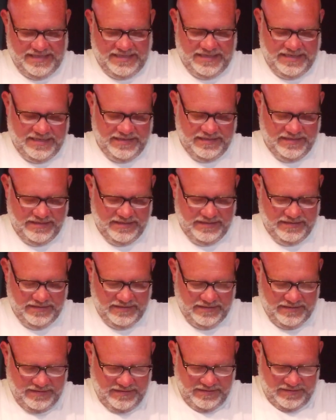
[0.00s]
they
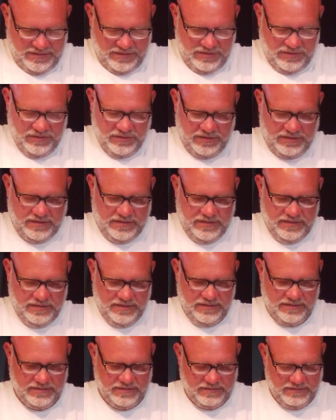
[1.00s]
took
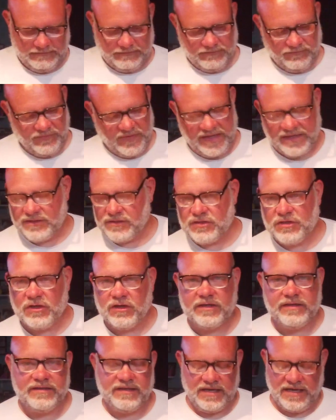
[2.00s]

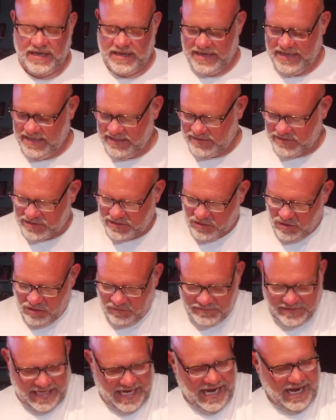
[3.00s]
a head
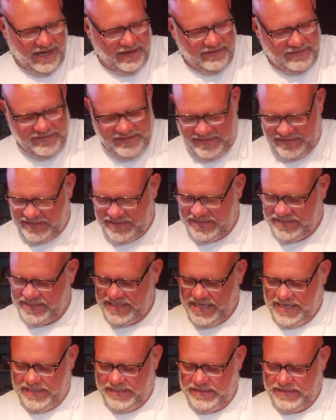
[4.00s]
sculpt out of this
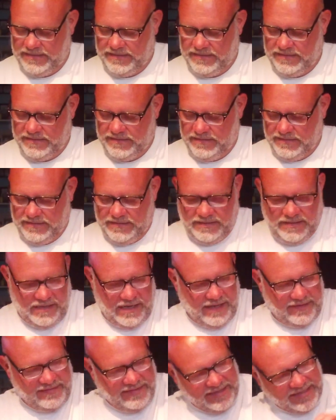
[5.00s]
set.
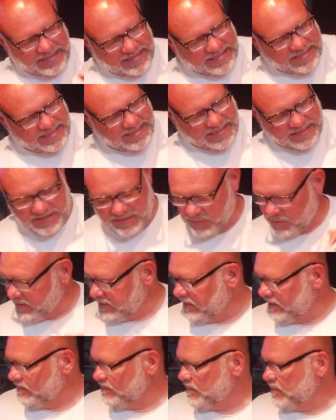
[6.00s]
I think it's this
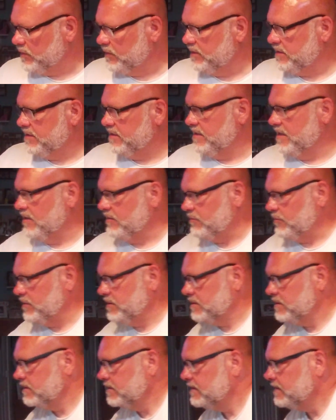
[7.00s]
one, and put in another
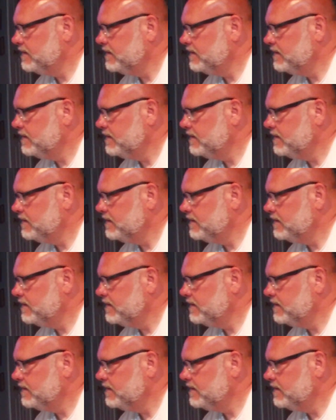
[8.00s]
one.